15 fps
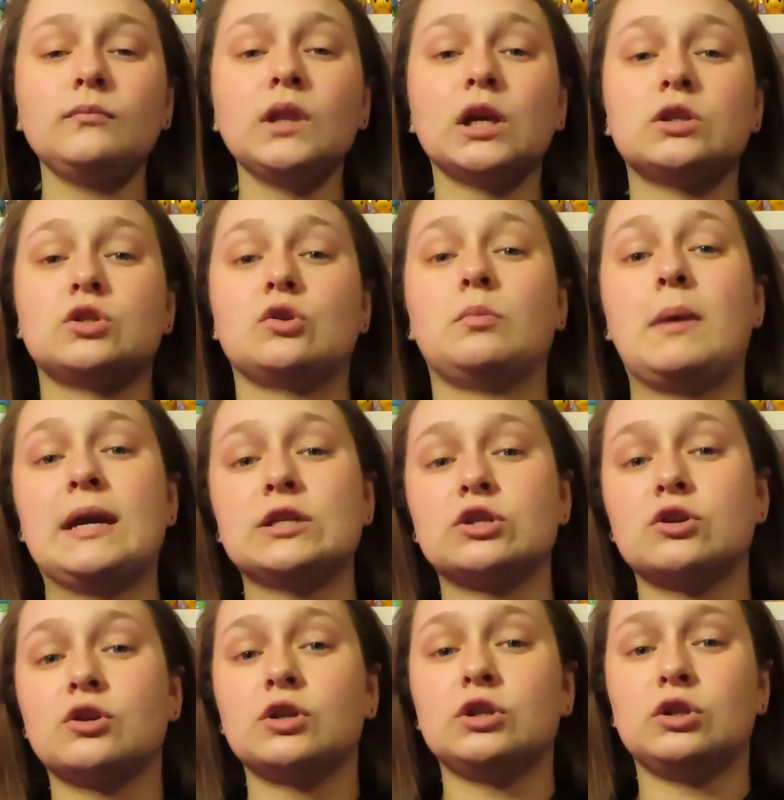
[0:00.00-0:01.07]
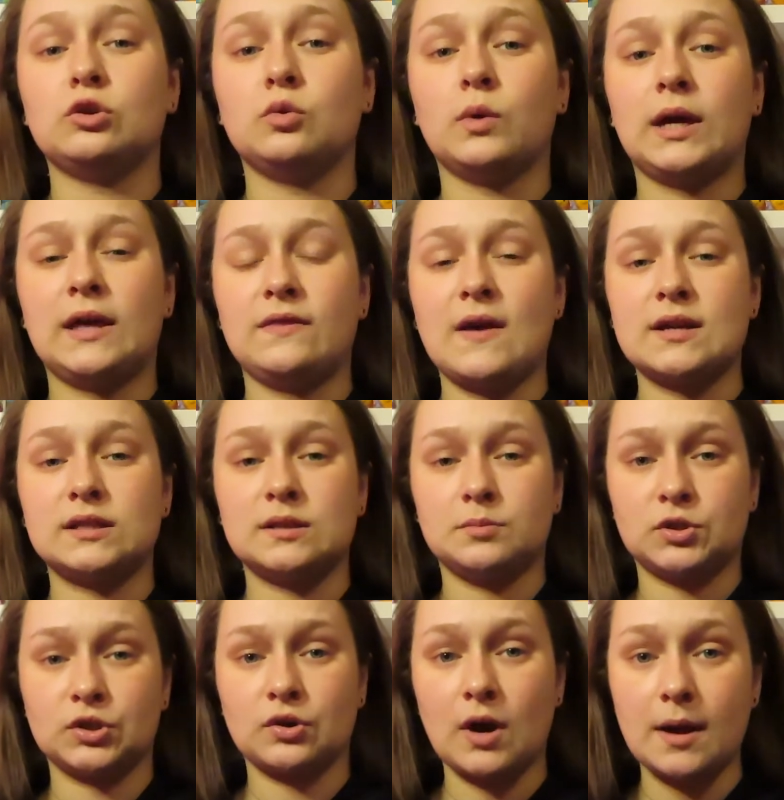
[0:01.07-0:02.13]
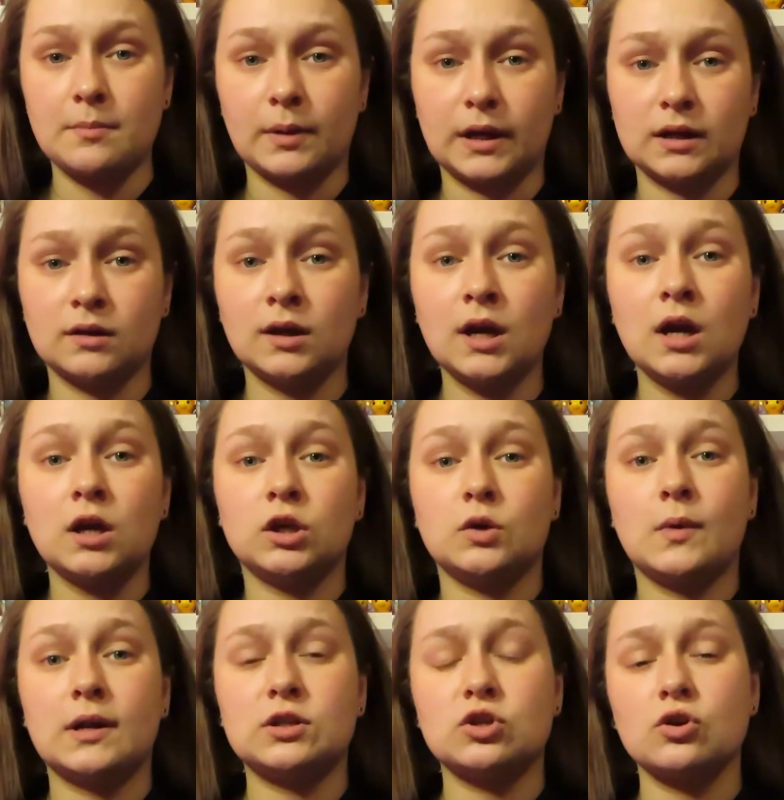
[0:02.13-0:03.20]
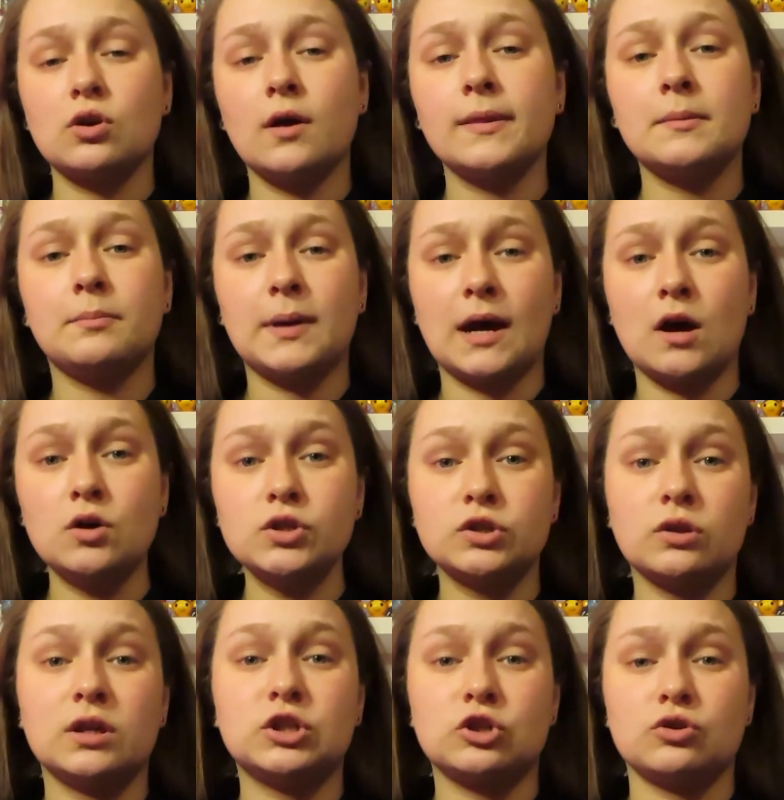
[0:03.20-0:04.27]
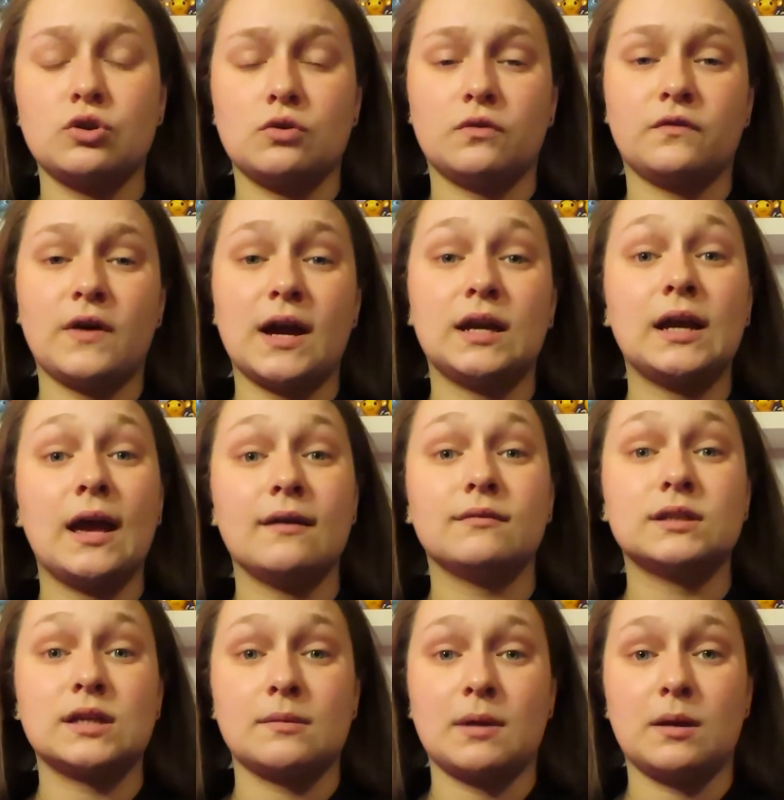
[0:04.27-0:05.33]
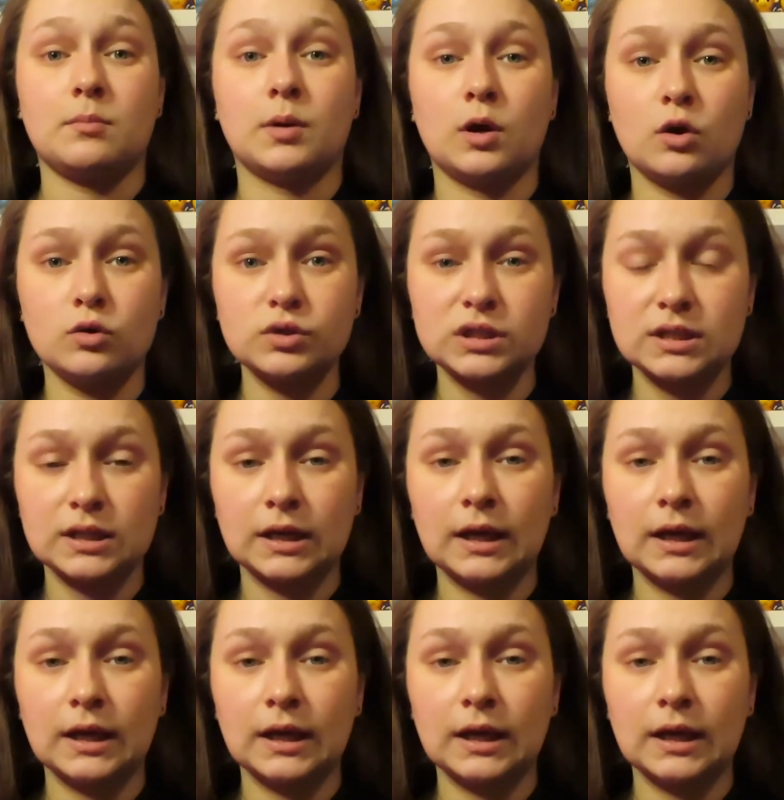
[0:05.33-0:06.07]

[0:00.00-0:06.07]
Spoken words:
So make sure you hit that subscribe button. You want to turn on the bell so that you're notified every time I post.